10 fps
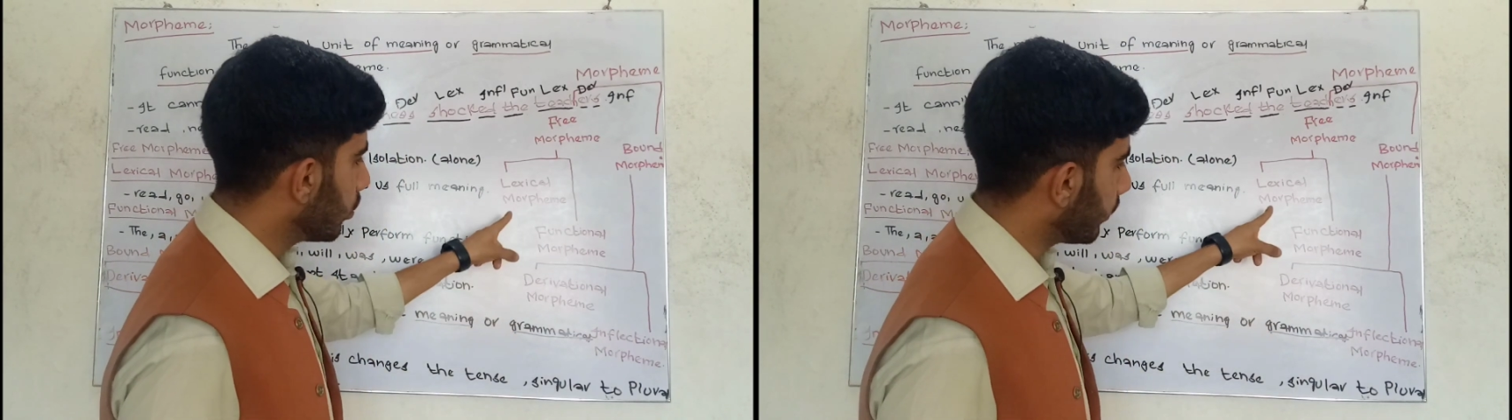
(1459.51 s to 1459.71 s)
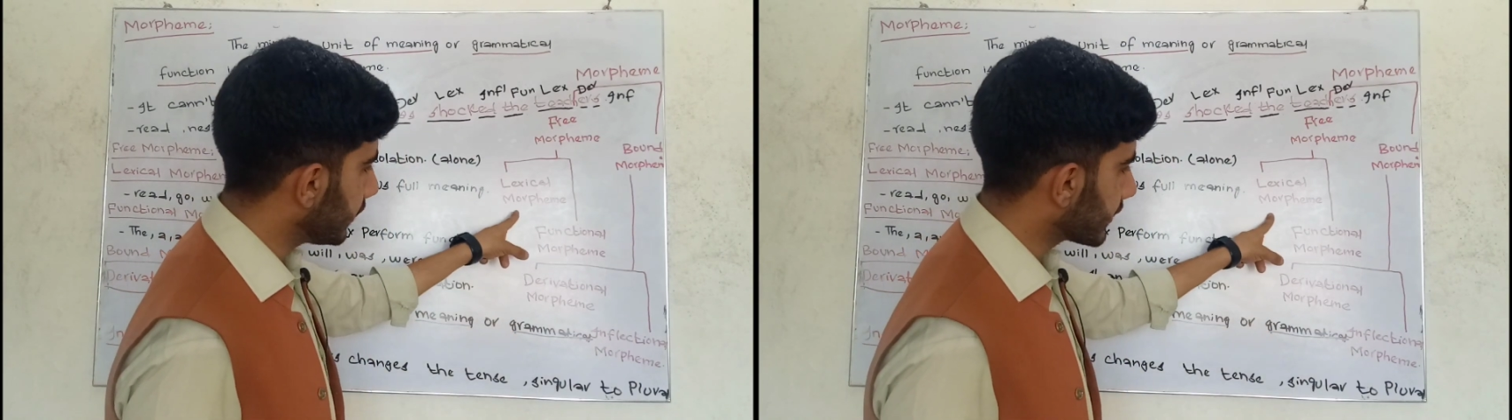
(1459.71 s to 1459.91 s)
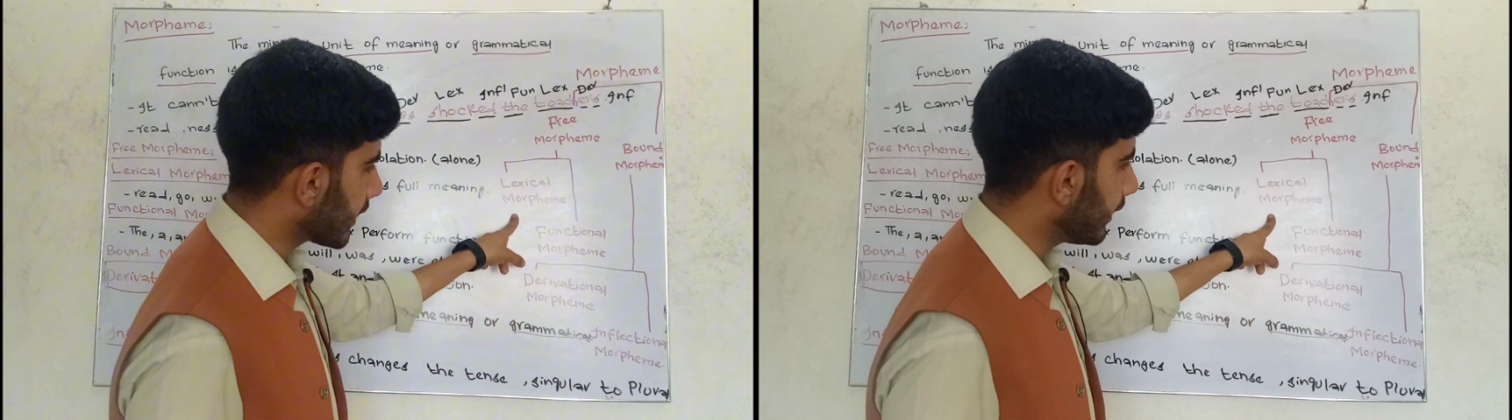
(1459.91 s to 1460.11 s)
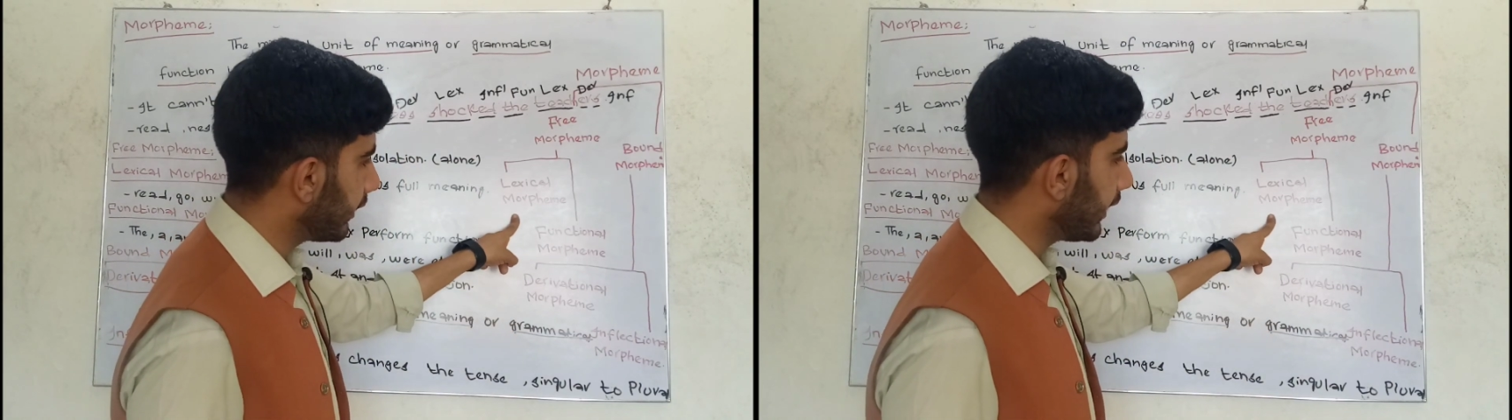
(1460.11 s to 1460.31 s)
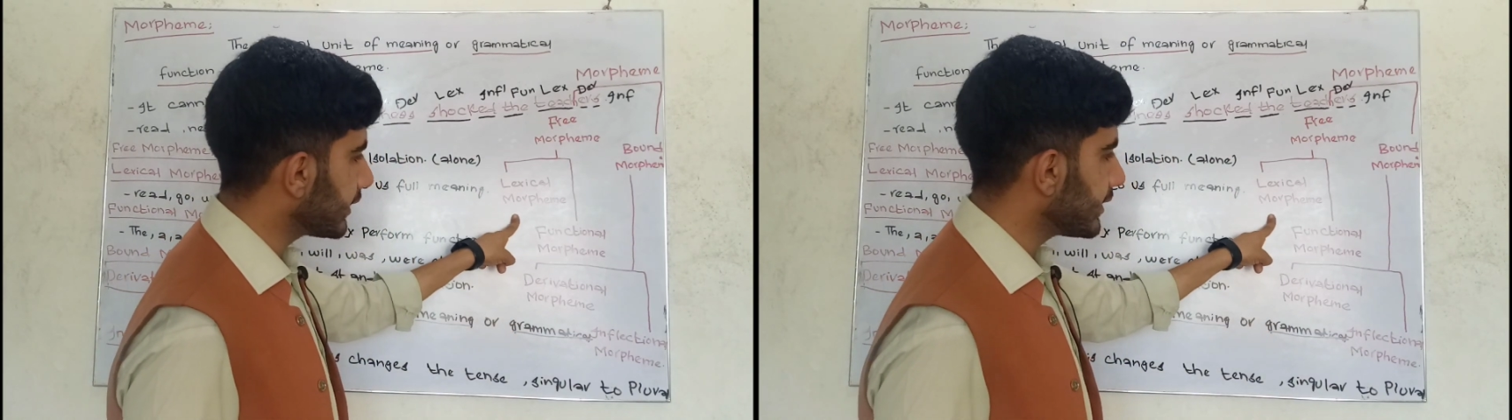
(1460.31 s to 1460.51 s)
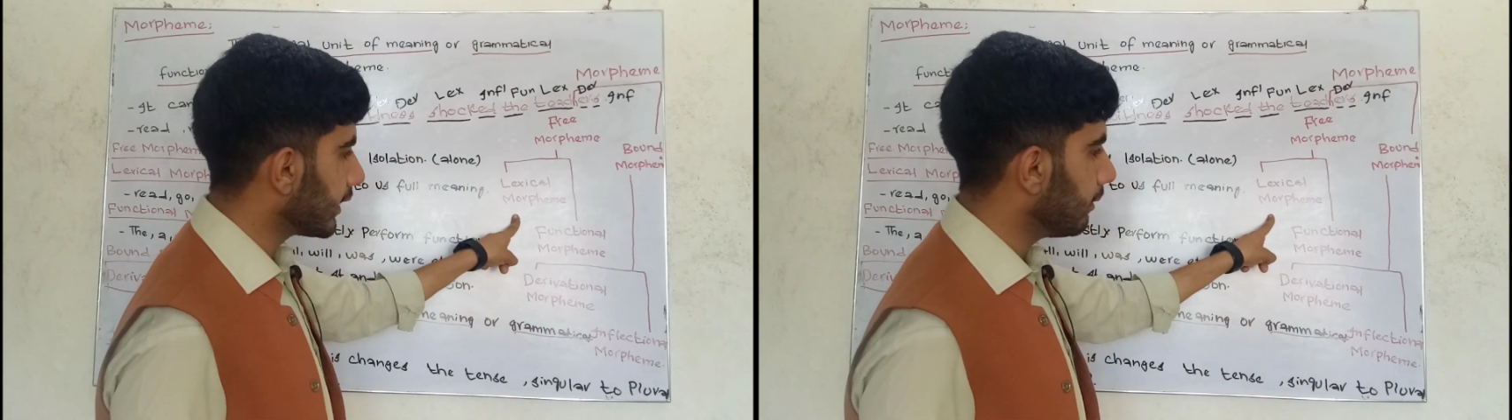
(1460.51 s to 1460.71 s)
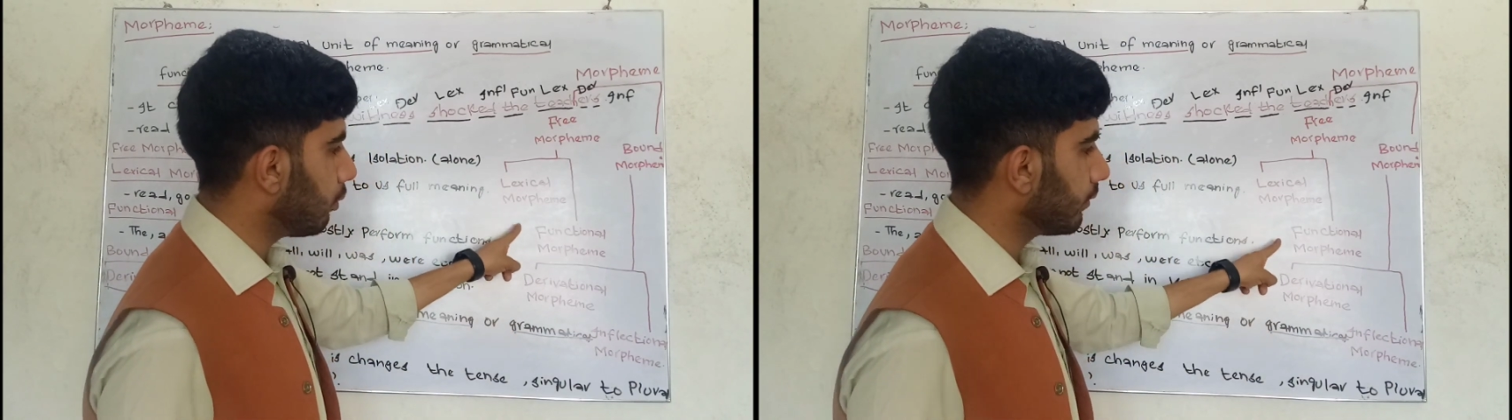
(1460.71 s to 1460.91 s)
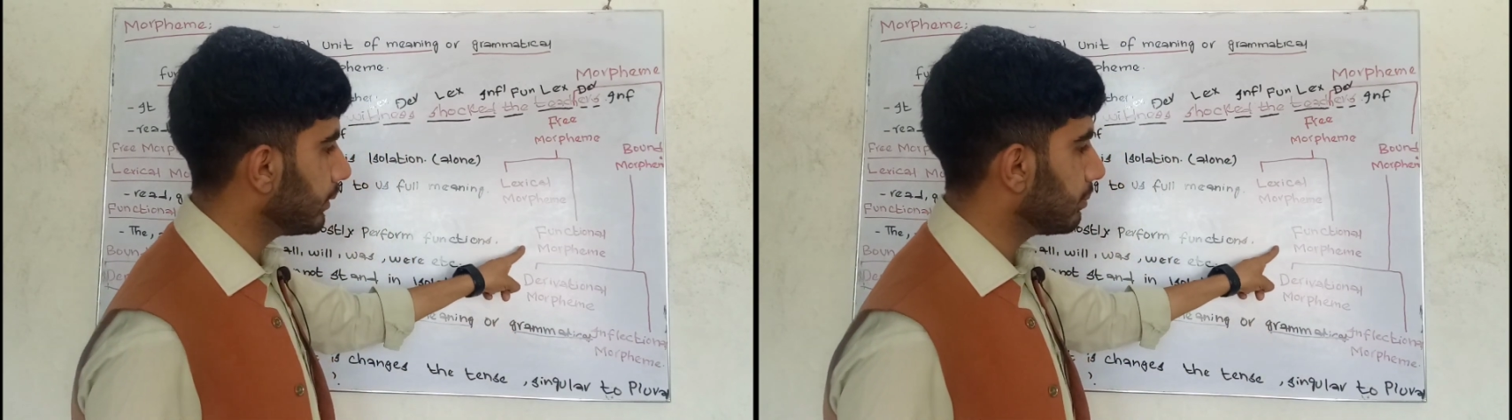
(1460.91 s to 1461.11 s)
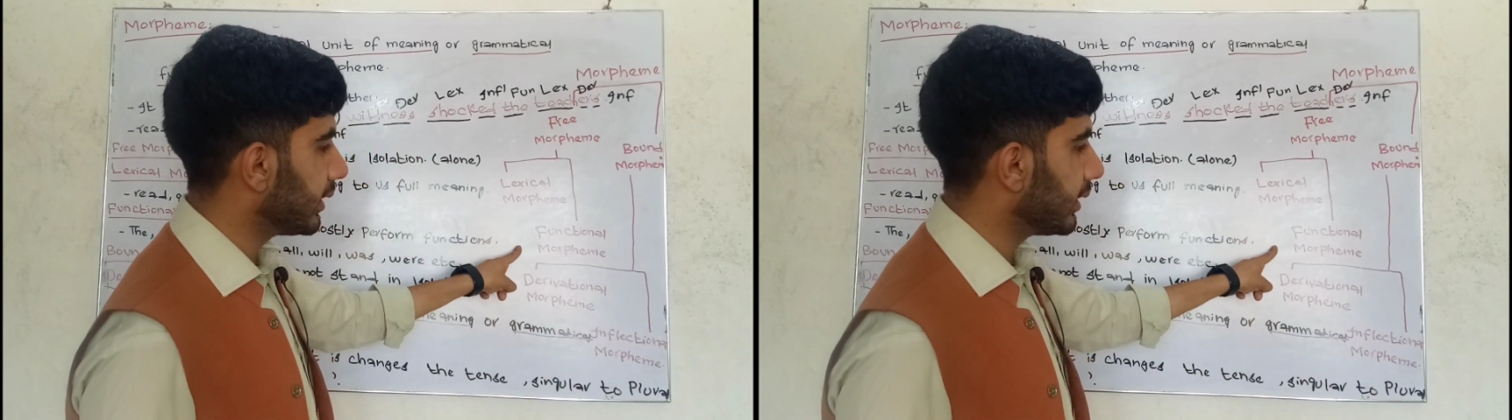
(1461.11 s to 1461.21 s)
One is called lexical morpheme,